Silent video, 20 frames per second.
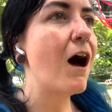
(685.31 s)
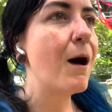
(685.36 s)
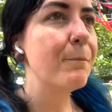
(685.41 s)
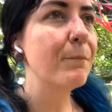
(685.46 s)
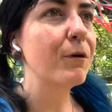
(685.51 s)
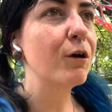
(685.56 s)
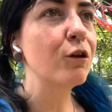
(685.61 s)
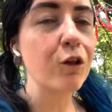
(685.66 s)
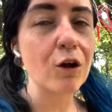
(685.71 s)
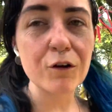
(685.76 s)

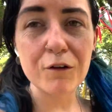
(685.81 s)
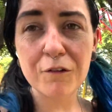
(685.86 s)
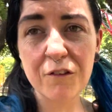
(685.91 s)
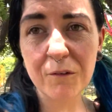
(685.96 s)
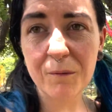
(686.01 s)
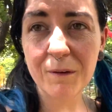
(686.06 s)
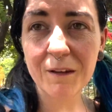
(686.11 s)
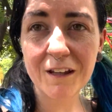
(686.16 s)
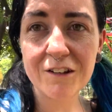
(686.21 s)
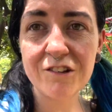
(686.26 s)
Clothes
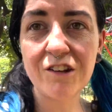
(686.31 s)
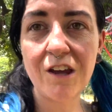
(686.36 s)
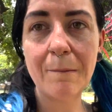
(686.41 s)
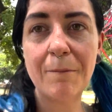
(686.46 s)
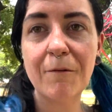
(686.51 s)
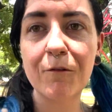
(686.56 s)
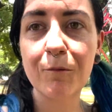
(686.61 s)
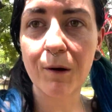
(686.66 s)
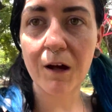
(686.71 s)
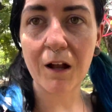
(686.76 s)
are really
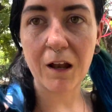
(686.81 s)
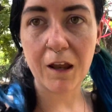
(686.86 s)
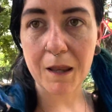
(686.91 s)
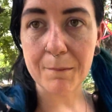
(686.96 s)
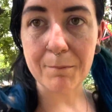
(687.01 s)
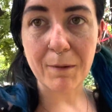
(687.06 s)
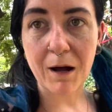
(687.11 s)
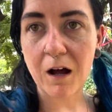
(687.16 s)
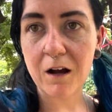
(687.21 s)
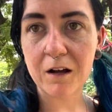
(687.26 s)
cheap as well at the
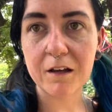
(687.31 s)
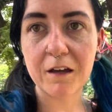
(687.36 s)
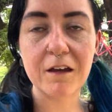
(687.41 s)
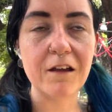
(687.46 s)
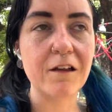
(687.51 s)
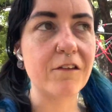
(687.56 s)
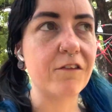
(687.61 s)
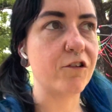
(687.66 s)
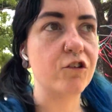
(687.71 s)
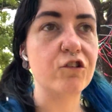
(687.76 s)

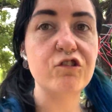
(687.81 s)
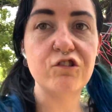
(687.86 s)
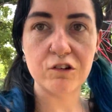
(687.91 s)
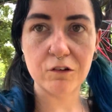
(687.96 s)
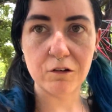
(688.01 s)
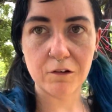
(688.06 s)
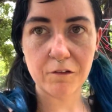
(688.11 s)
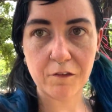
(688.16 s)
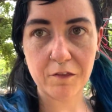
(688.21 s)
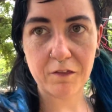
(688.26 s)
markets, and
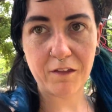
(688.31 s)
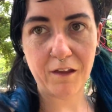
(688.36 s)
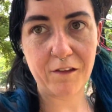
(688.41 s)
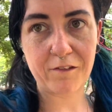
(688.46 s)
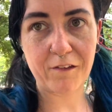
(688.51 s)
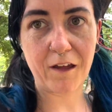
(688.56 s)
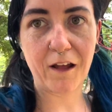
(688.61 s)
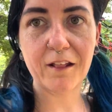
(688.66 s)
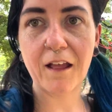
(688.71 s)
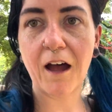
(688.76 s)
shoes and
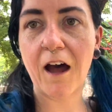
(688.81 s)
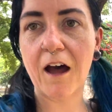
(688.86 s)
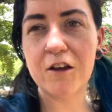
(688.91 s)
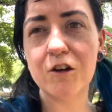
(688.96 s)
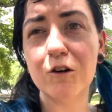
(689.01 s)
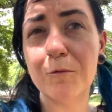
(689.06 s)
things like that.